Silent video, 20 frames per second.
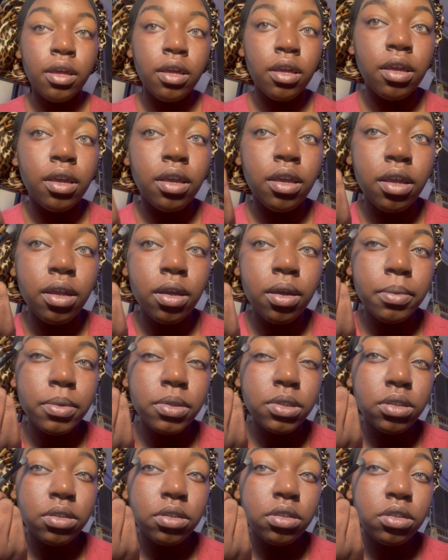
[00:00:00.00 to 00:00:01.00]
And I'm going
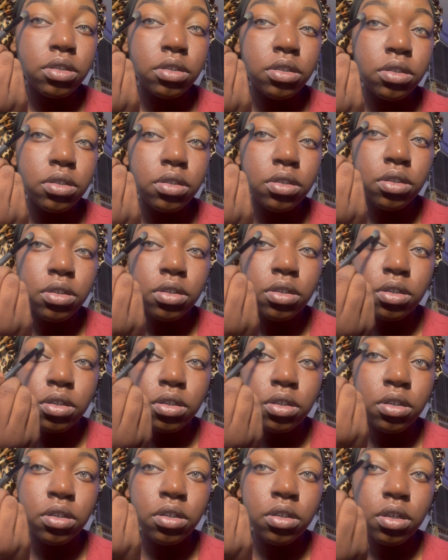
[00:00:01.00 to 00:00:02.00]
to just
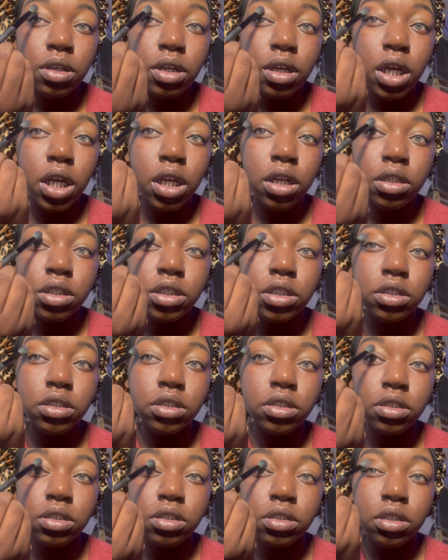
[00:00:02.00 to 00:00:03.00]
kind of
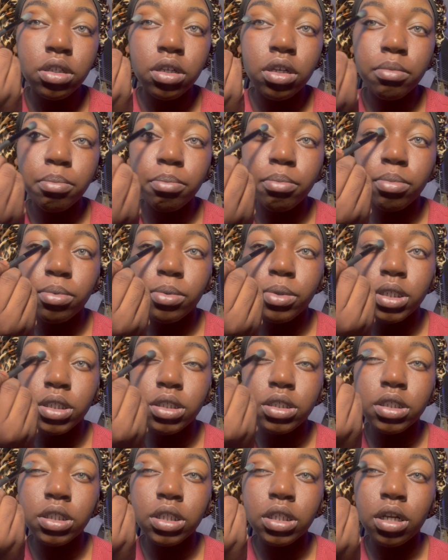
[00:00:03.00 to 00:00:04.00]
just
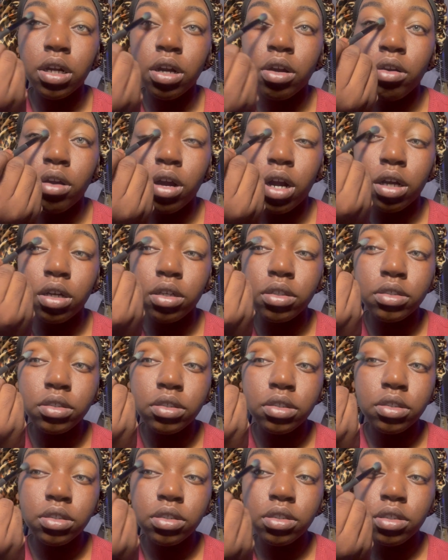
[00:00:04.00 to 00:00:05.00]
brush it
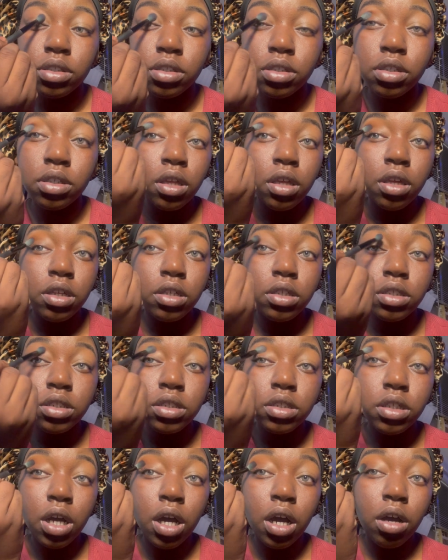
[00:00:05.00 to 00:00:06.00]
across and
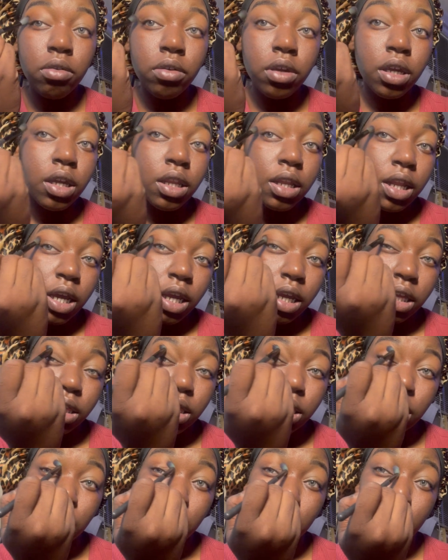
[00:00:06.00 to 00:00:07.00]
just go in like
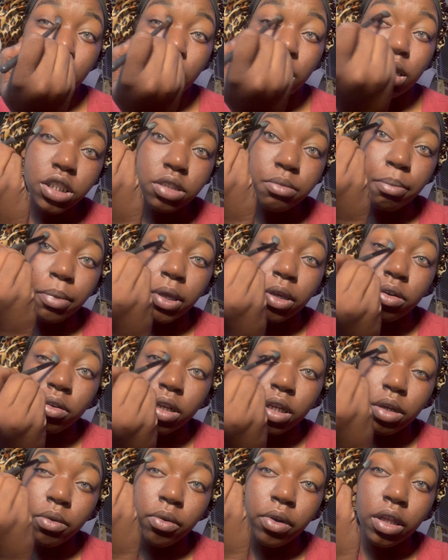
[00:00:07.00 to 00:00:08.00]
that. Just build
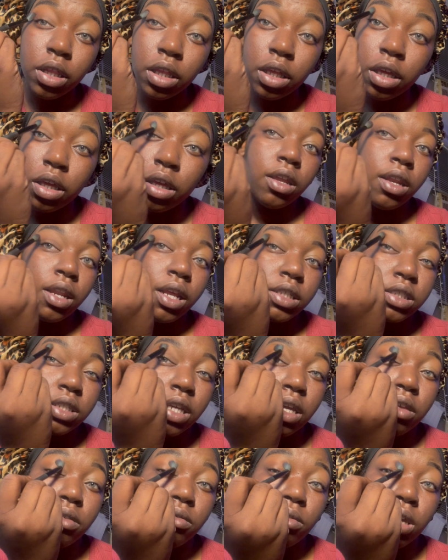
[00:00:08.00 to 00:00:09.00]
it really. And that's
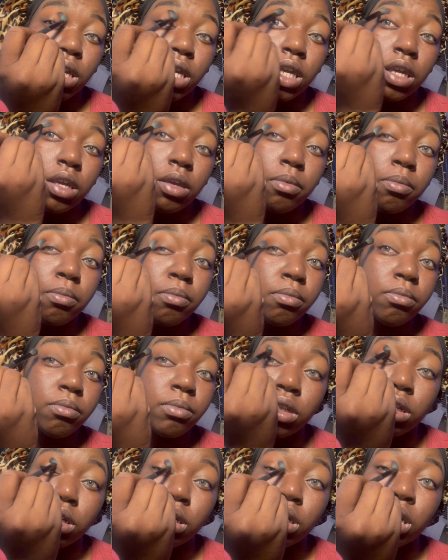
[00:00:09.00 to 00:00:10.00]
how you keep
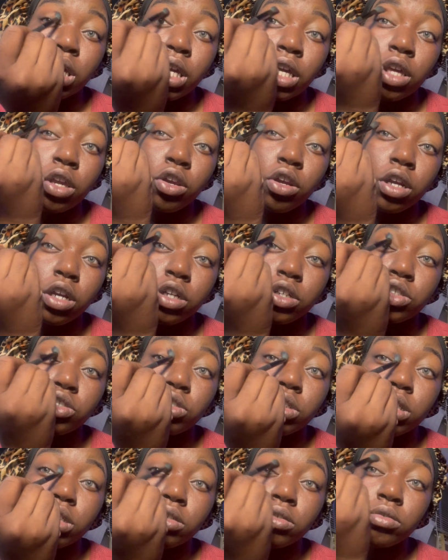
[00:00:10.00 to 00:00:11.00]
looking your
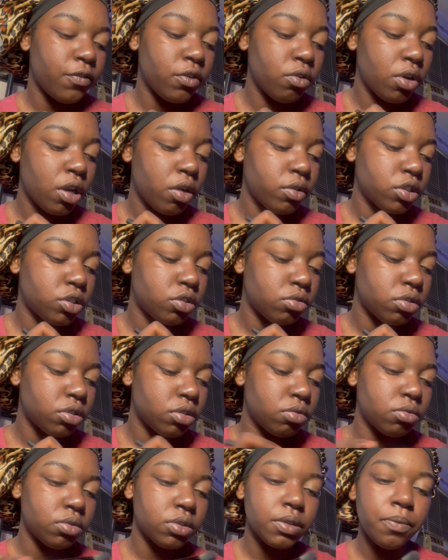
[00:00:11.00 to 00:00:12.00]
control. If you know what you're
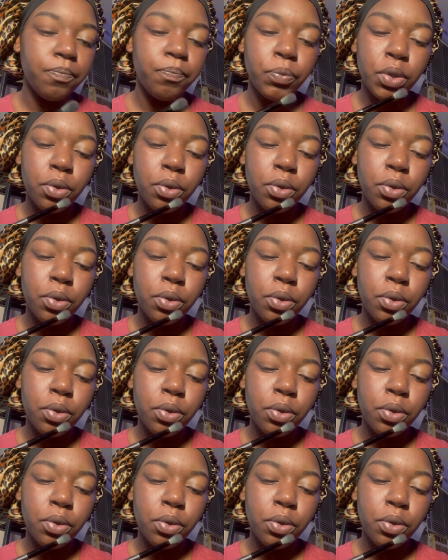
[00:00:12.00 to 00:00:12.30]
doing,